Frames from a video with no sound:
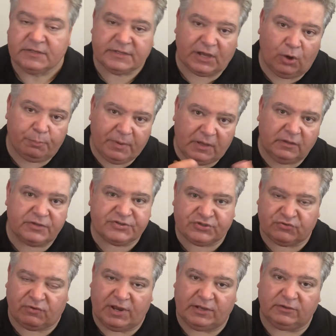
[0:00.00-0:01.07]
to help
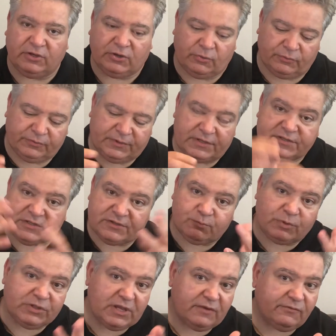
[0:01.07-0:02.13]
illustrate, this is
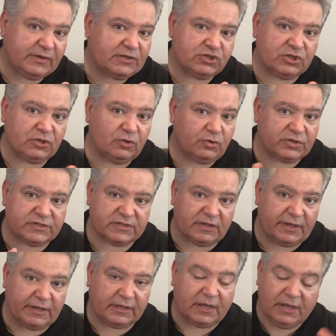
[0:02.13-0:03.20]
what the invention looks
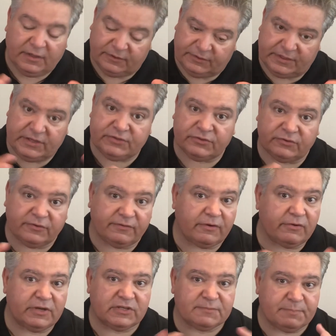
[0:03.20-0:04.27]
like, these are the
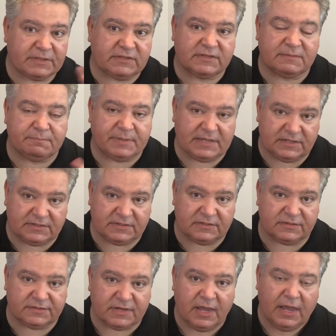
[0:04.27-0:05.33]
various bits and
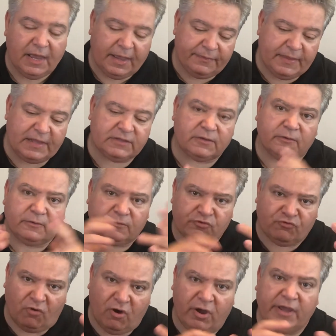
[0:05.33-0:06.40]
pieces, and that
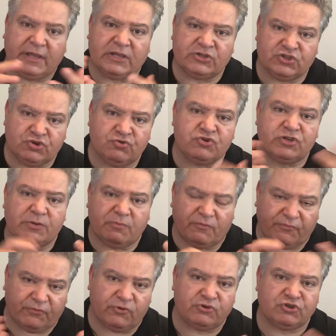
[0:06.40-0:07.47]
drawing is usually
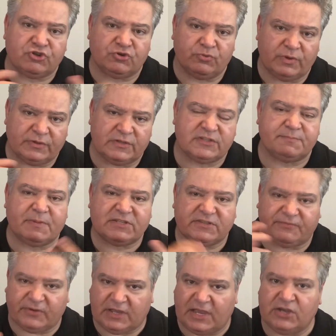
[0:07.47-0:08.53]
referred to in the
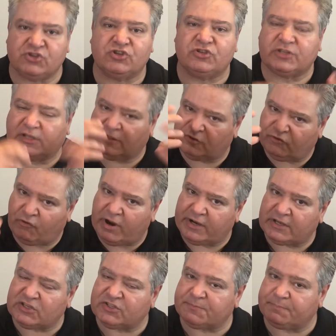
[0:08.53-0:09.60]
specification to try to
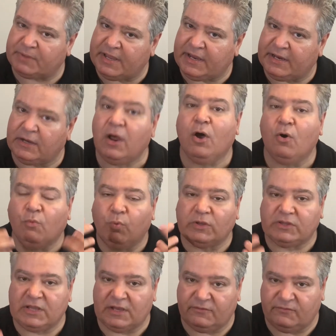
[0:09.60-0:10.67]
explain what
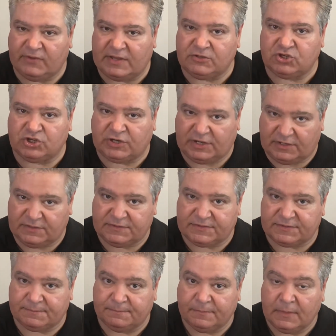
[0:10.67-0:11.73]
the invention
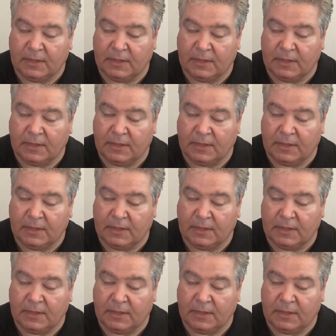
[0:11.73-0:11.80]
is.